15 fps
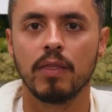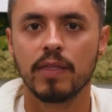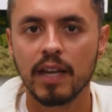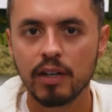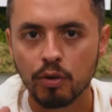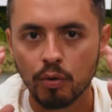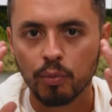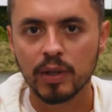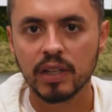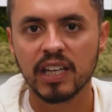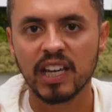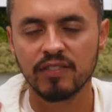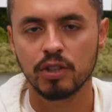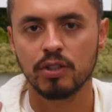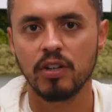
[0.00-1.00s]
then you really
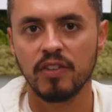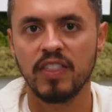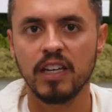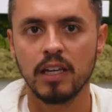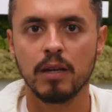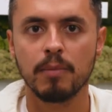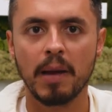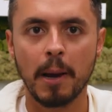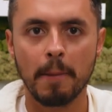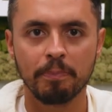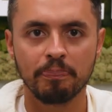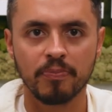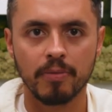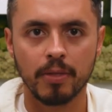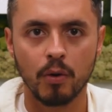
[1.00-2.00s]
have to start thinking about
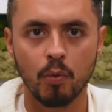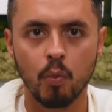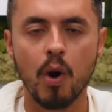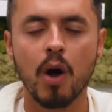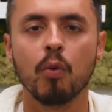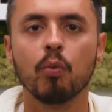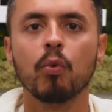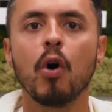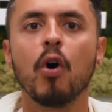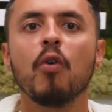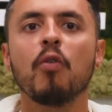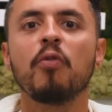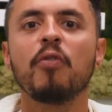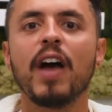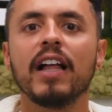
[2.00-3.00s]
what
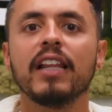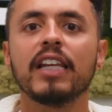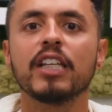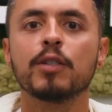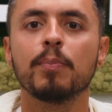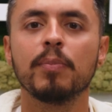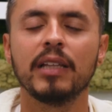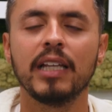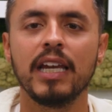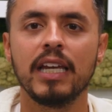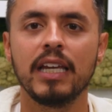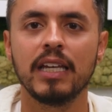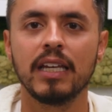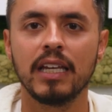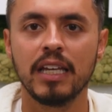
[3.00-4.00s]
role phthalates
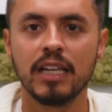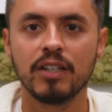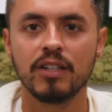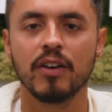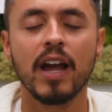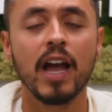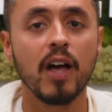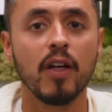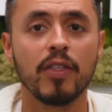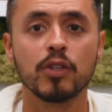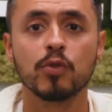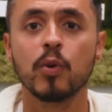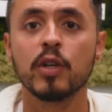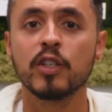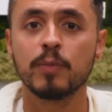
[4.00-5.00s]
play in your health
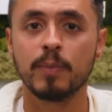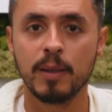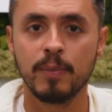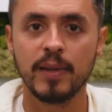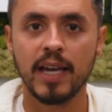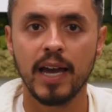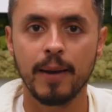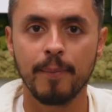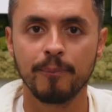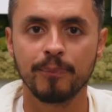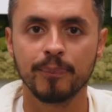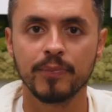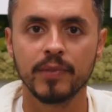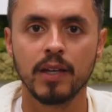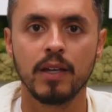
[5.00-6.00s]
as well as BPA.
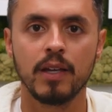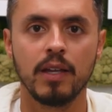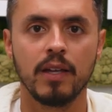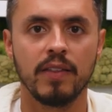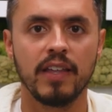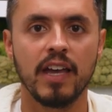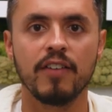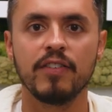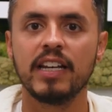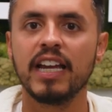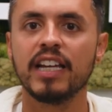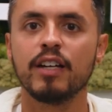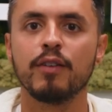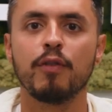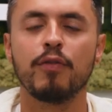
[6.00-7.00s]
They have a
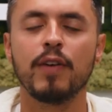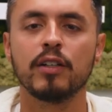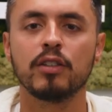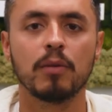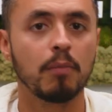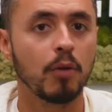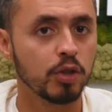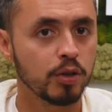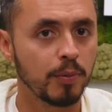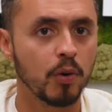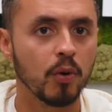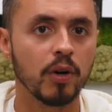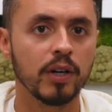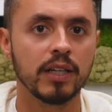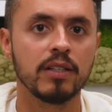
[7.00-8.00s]
negative effect on multiple
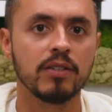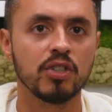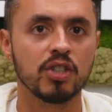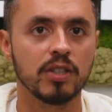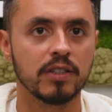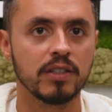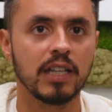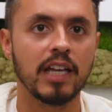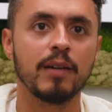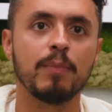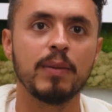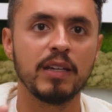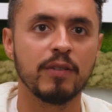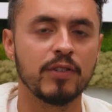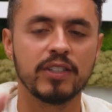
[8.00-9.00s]
organs, just like
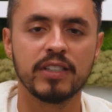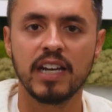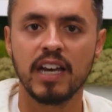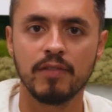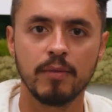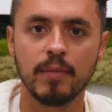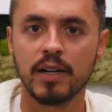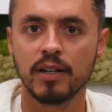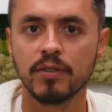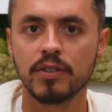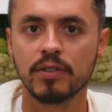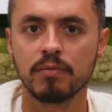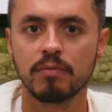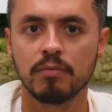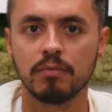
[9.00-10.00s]
PFAS and heavy
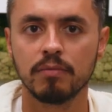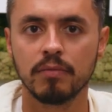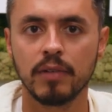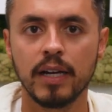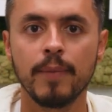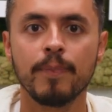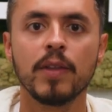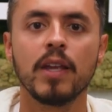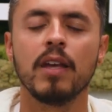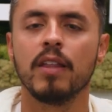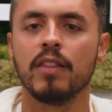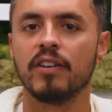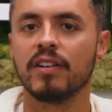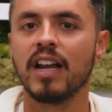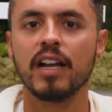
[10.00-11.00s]
metals, right?
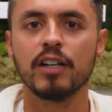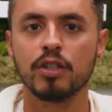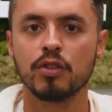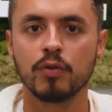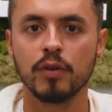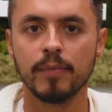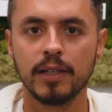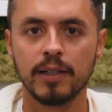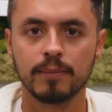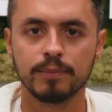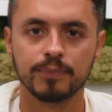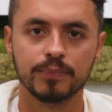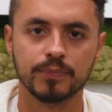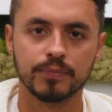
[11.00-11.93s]
They're non discriminate.